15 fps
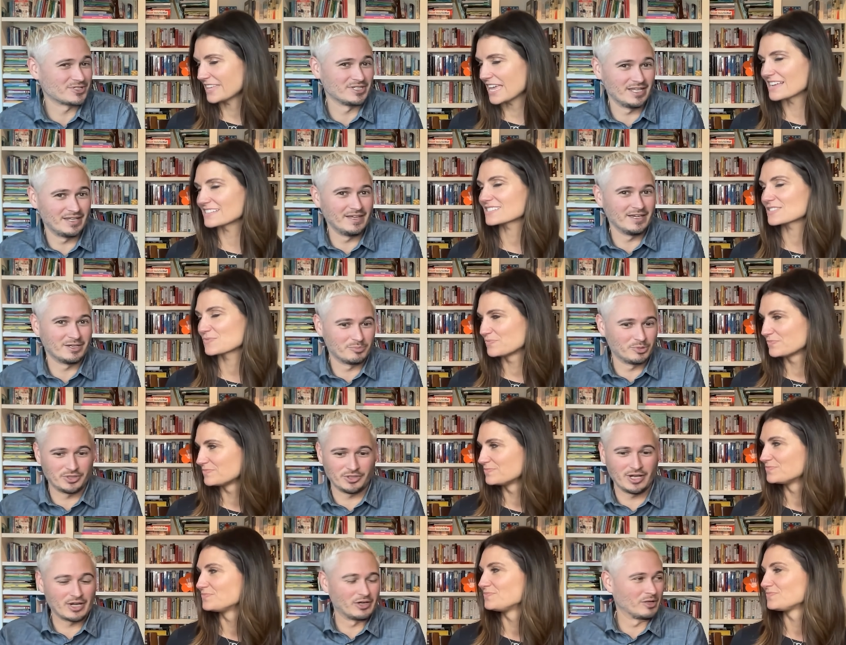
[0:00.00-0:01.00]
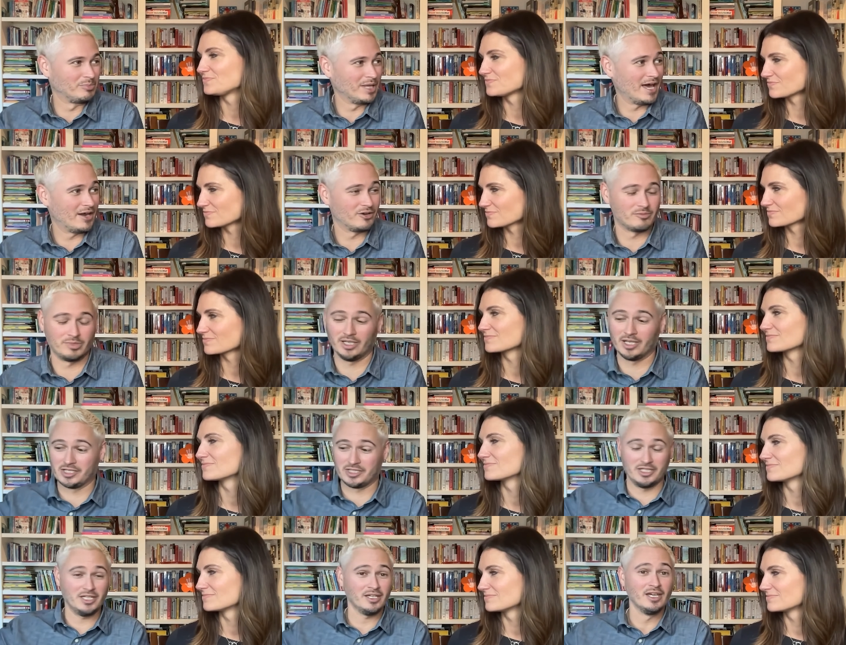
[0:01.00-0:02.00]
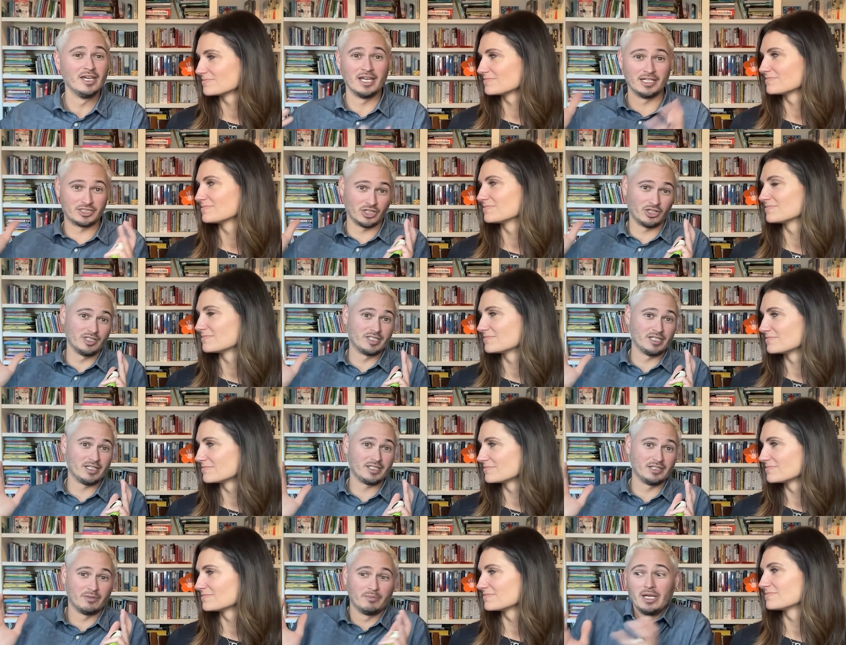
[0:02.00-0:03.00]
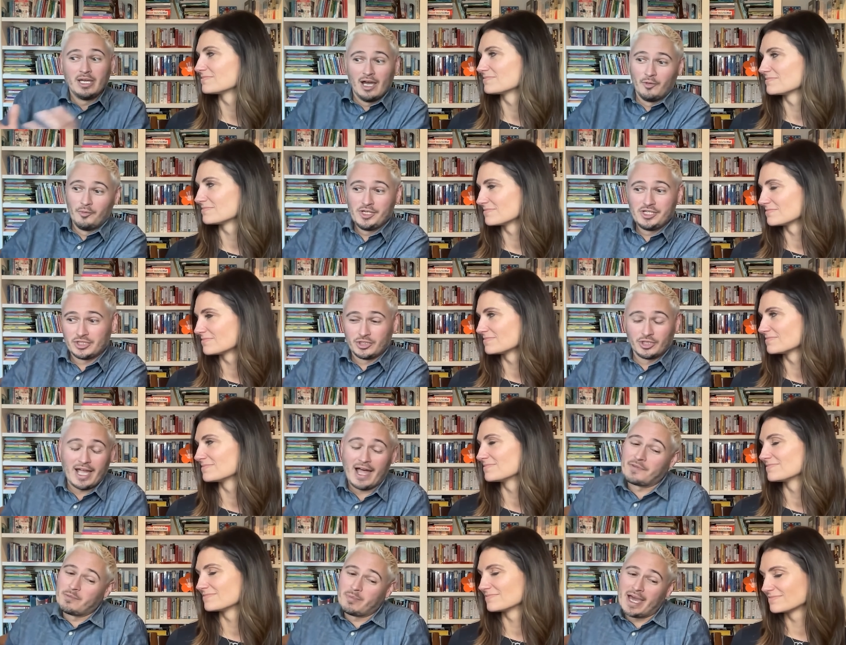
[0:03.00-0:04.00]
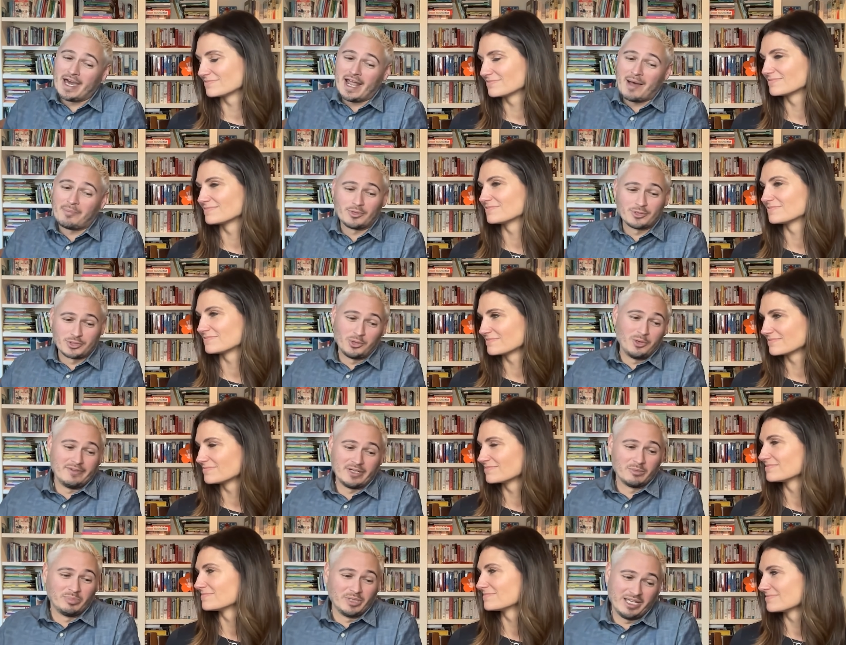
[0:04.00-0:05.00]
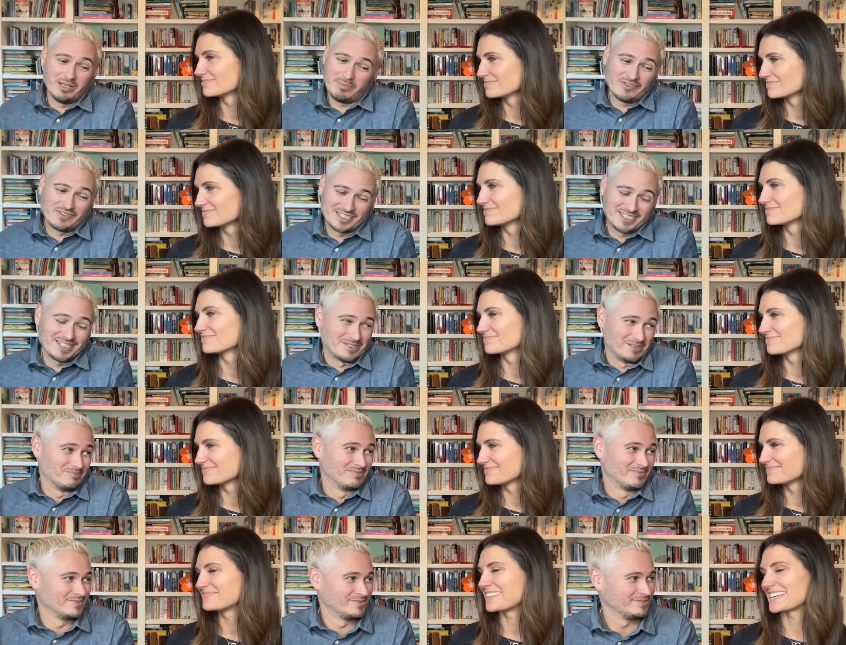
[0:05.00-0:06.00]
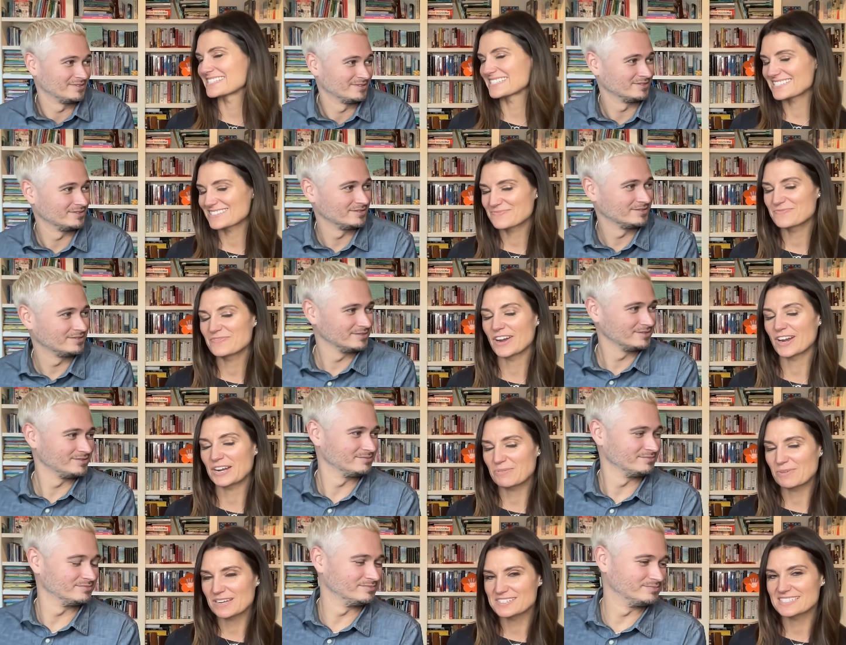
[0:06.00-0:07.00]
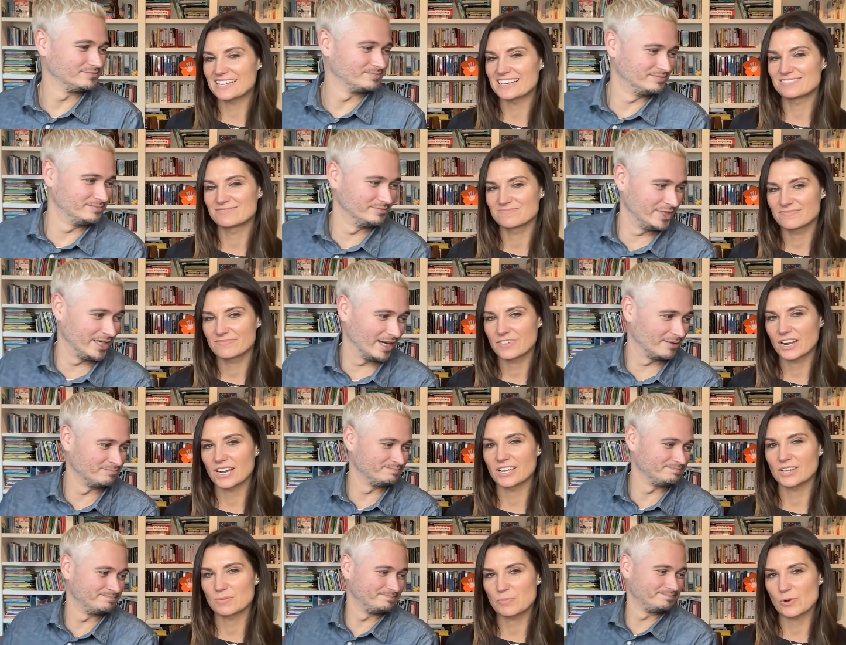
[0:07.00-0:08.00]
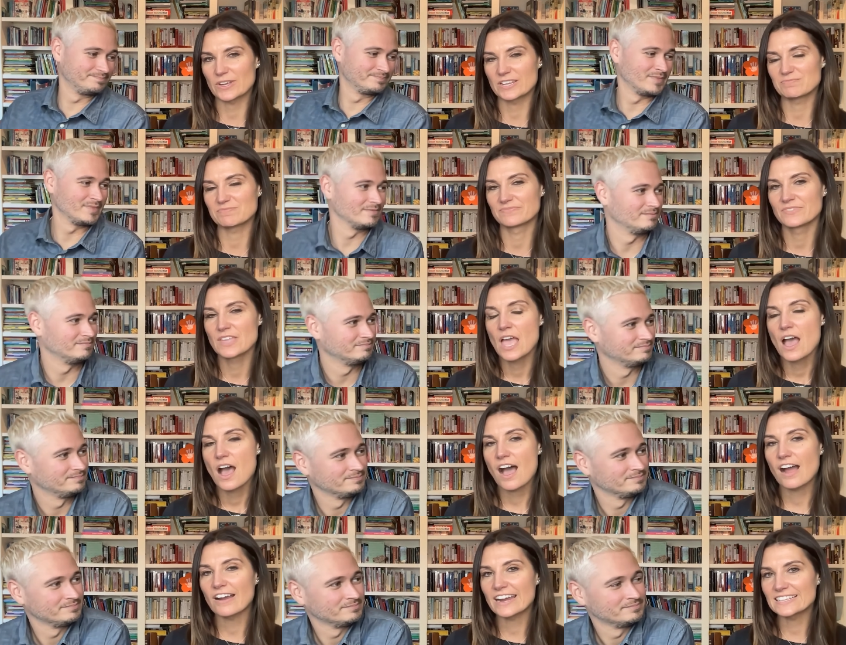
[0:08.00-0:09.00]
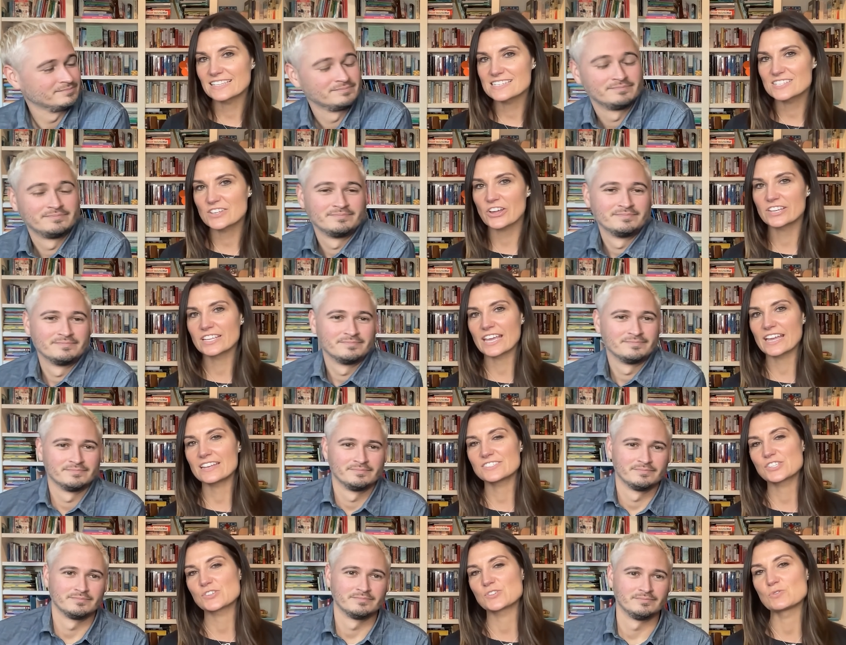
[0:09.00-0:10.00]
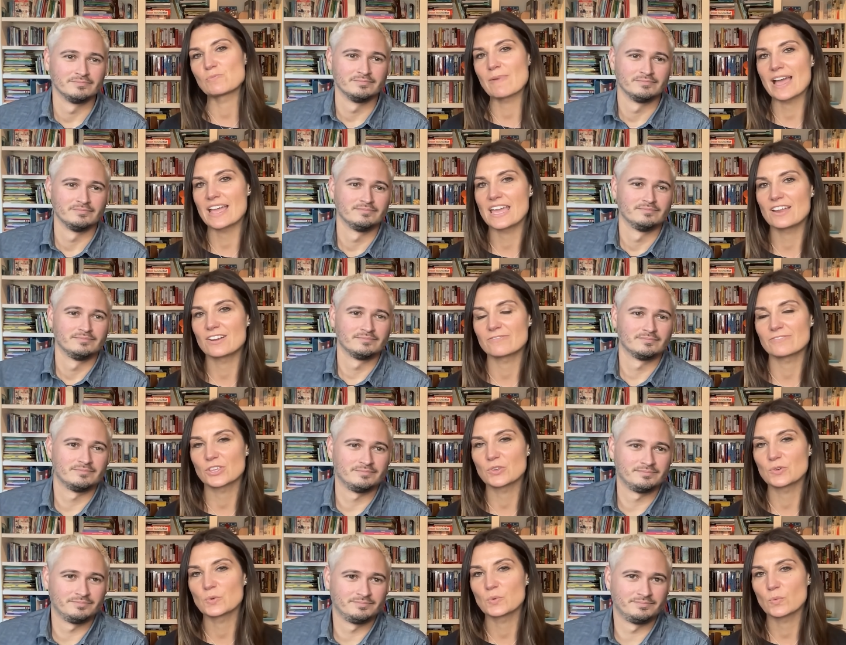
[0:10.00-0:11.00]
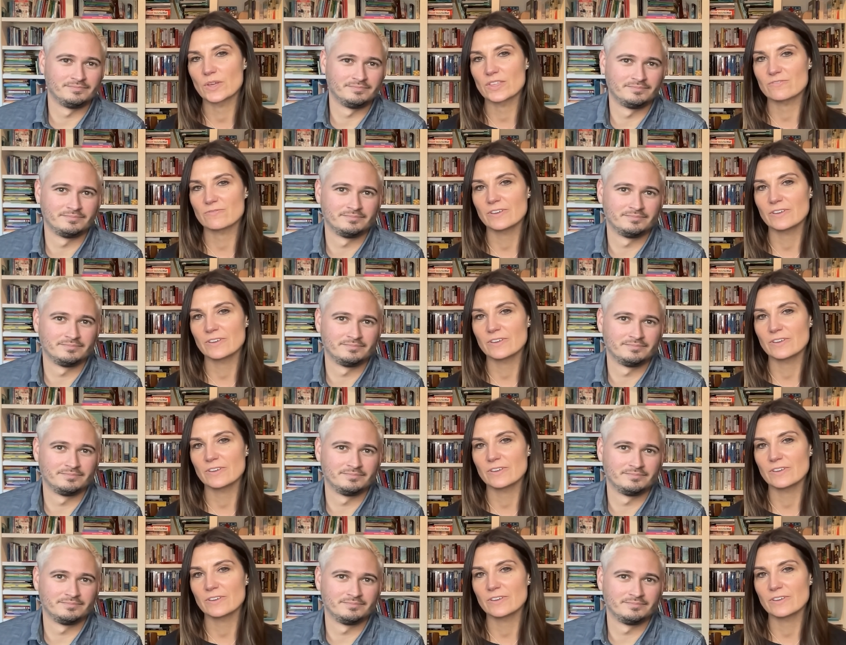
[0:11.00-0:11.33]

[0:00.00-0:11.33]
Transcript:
Speaker 1: and yes. then they can put their head on a platter and be like, "See, it's a good system, and we just took out the bad apples. So don't even complain about the system."
Speaker 2: That's very well said. Yeah. Very good point. All right, let's go ahead and get to my interview with